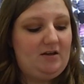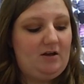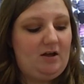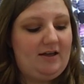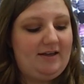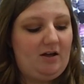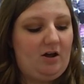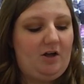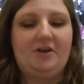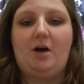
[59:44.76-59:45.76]
on the
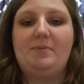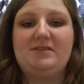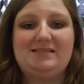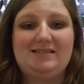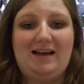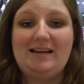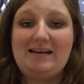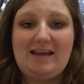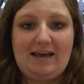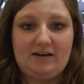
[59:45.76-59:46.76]
opposite side at
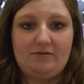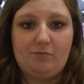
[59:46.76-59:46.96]
-1.